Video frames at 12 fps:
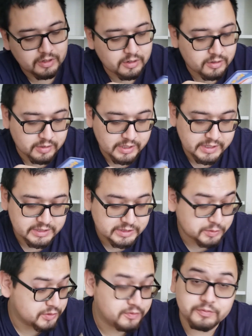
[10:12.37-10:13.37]
Oh, I guess it
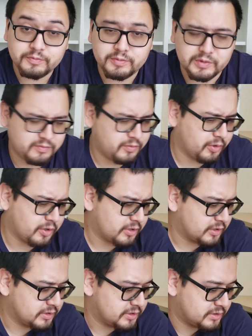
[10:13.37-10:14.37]
was four
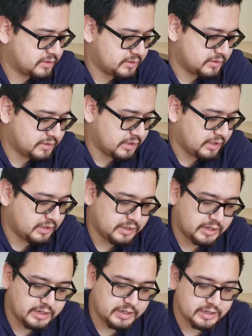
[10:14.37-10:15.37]
cards that
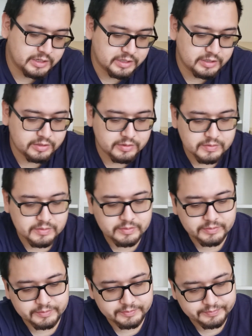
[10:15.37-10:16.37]
I needed to do.
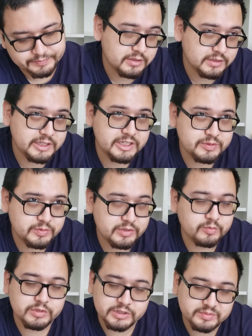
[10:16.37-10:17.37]
This
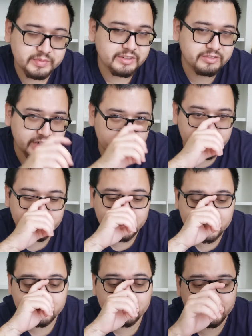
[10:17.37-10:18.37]
one was my favorite.
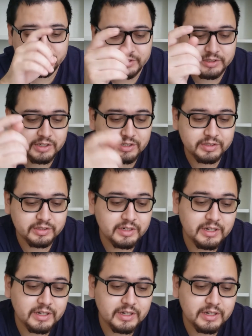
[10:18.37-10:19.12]
This one was another.